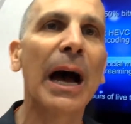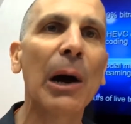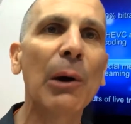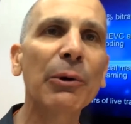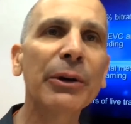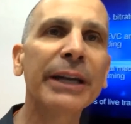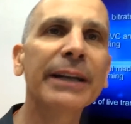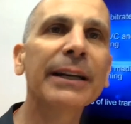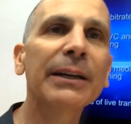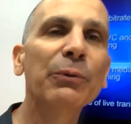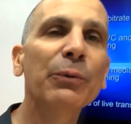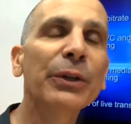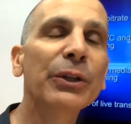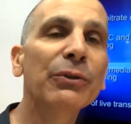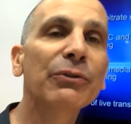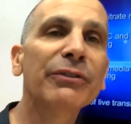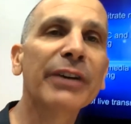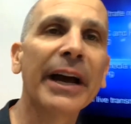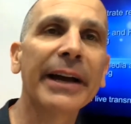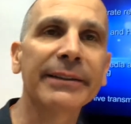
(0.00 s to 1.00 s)
How can I, we
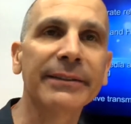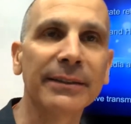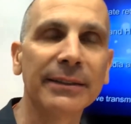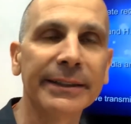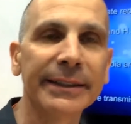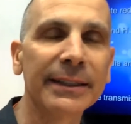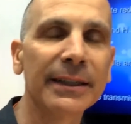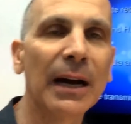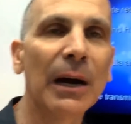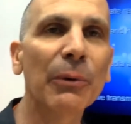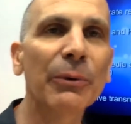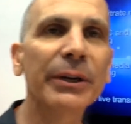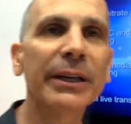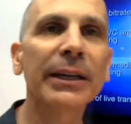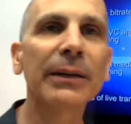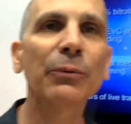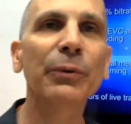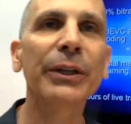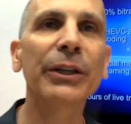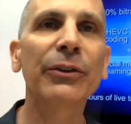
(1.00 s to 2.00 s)
do titling? How
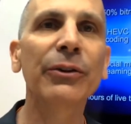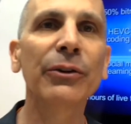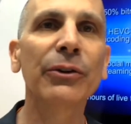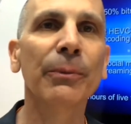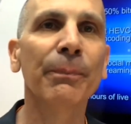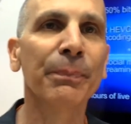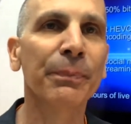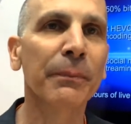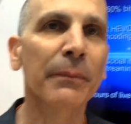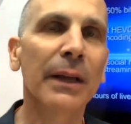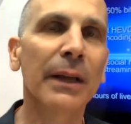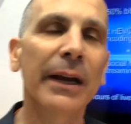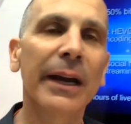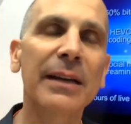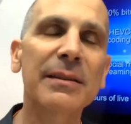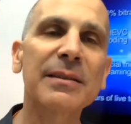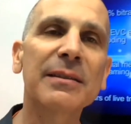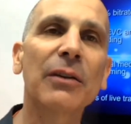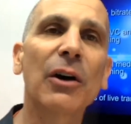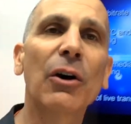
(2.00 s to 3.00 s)
can we do
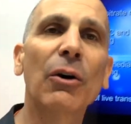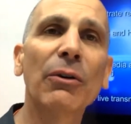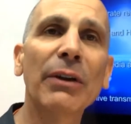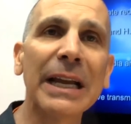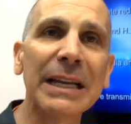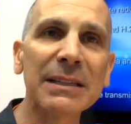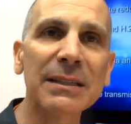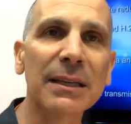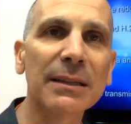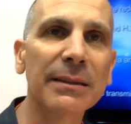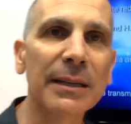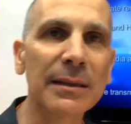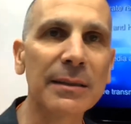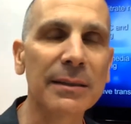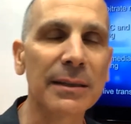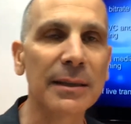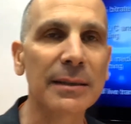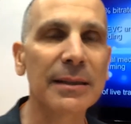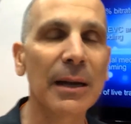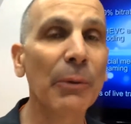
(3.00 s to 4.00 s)
as uh, online
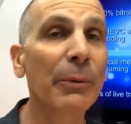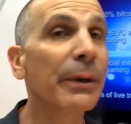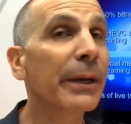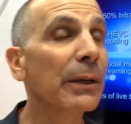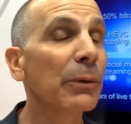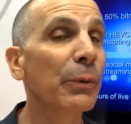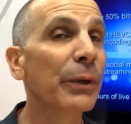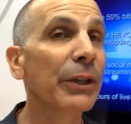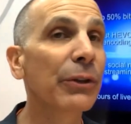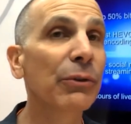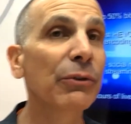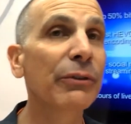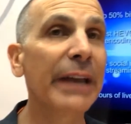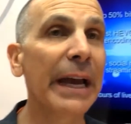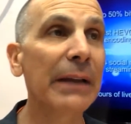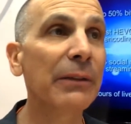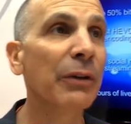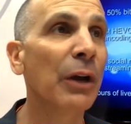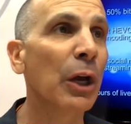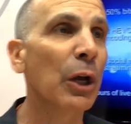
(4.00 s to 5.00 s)
statistics? How can we do
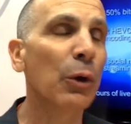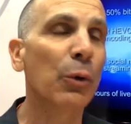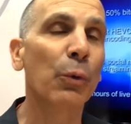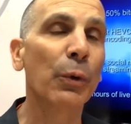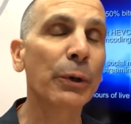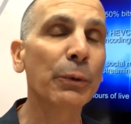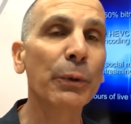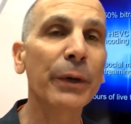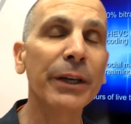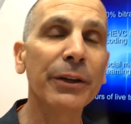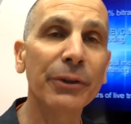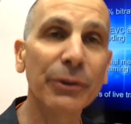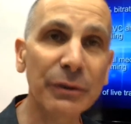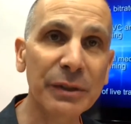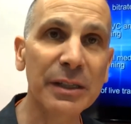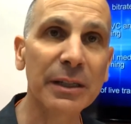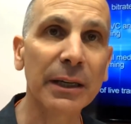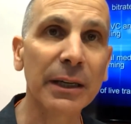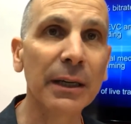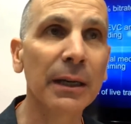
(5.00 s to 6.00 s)
that when we're
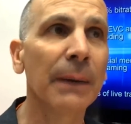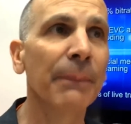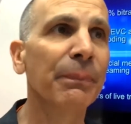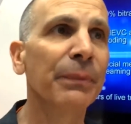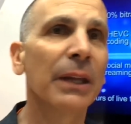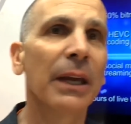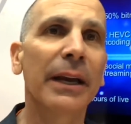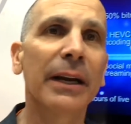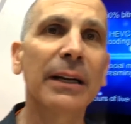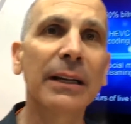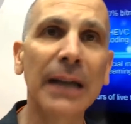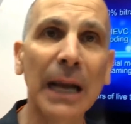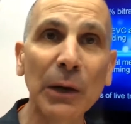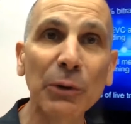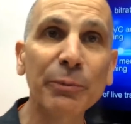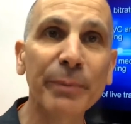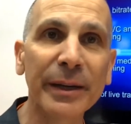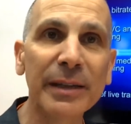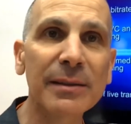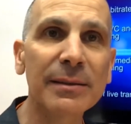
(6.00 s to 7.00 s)
using a
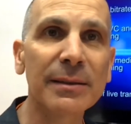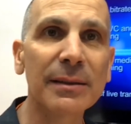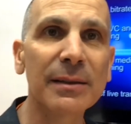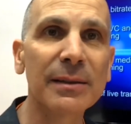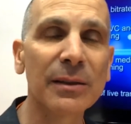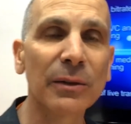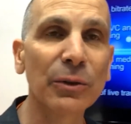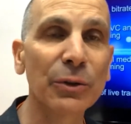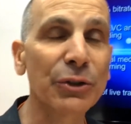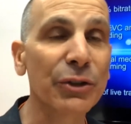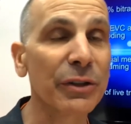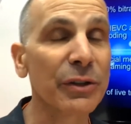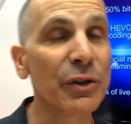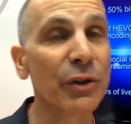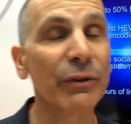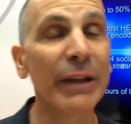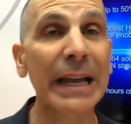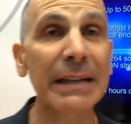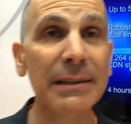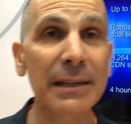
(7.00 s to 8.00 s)
cloud-based uh, solution? So
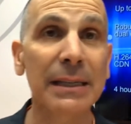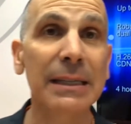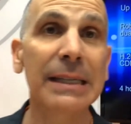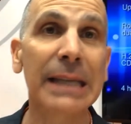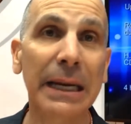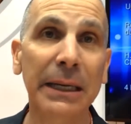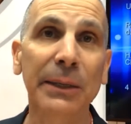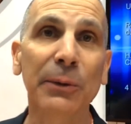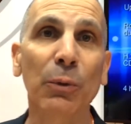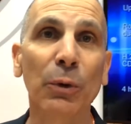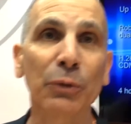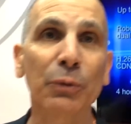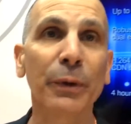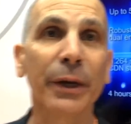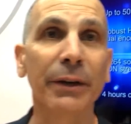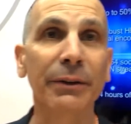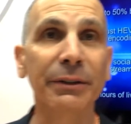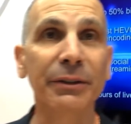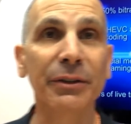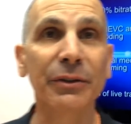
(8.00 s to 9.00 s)
that's exactly what
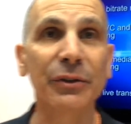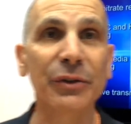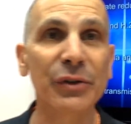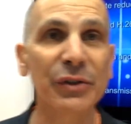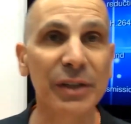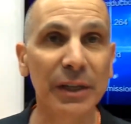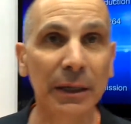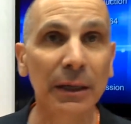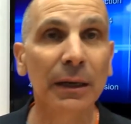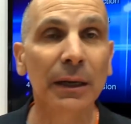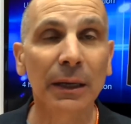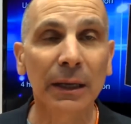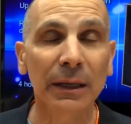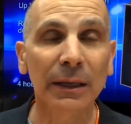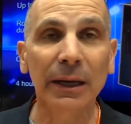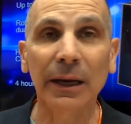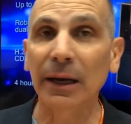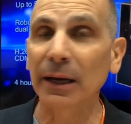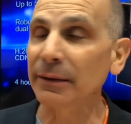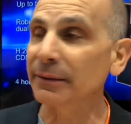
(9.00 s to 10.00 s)
we are introducing
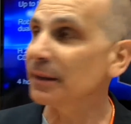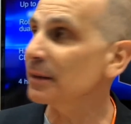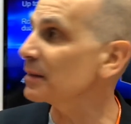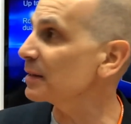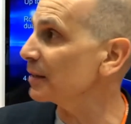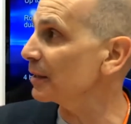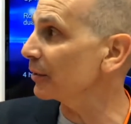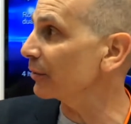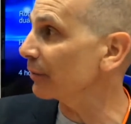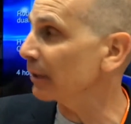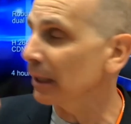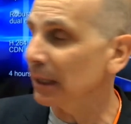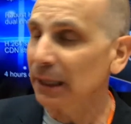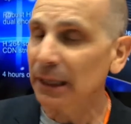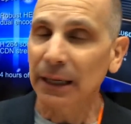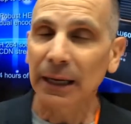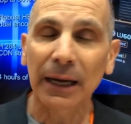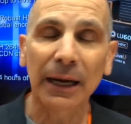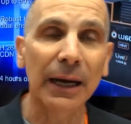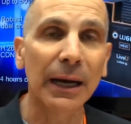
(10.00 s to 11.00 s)
uh, this year:
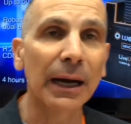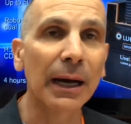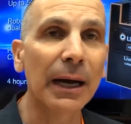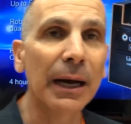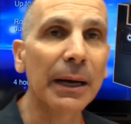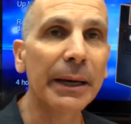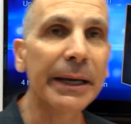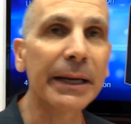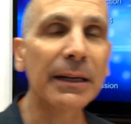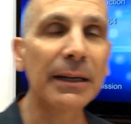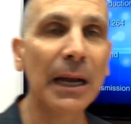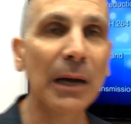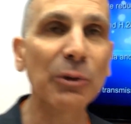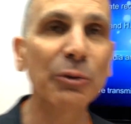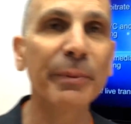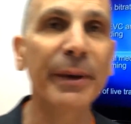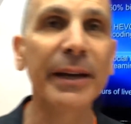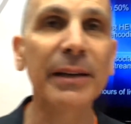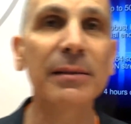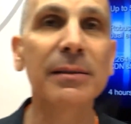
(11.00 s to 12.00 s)
uh, a
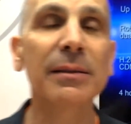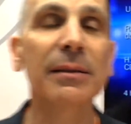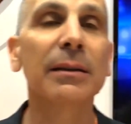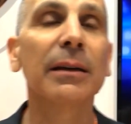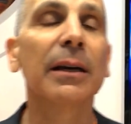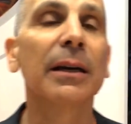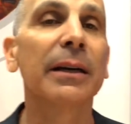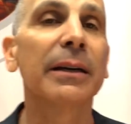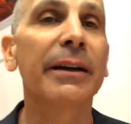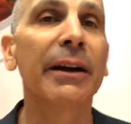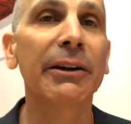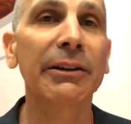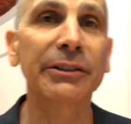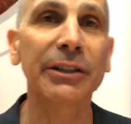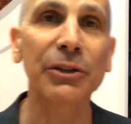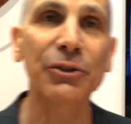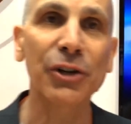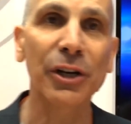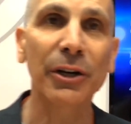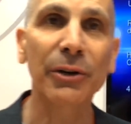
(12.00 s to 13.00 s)
cloud-based uh,
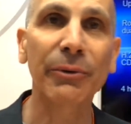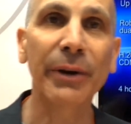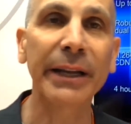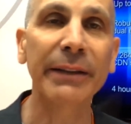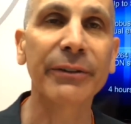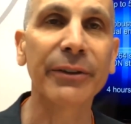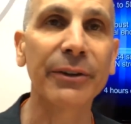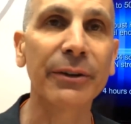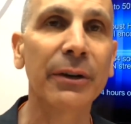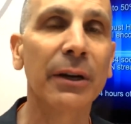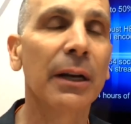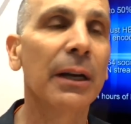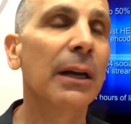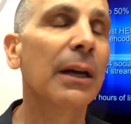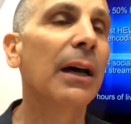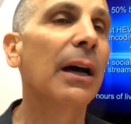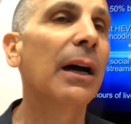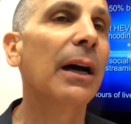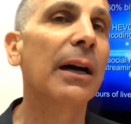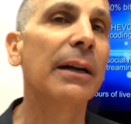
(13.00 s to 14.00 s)
character generator
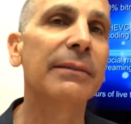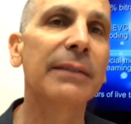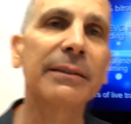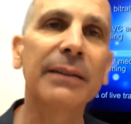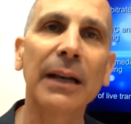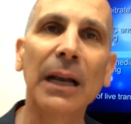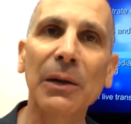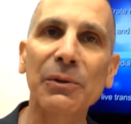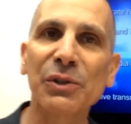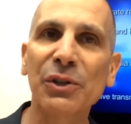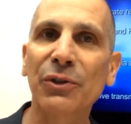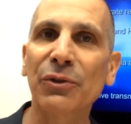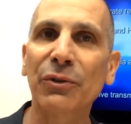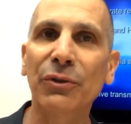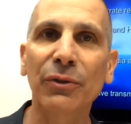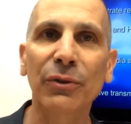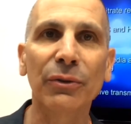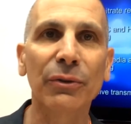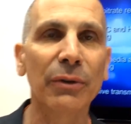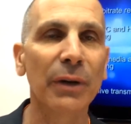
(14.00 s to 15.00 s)
uh, that allows you to
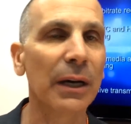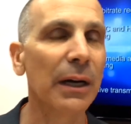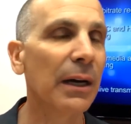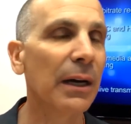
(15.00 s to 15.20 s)
do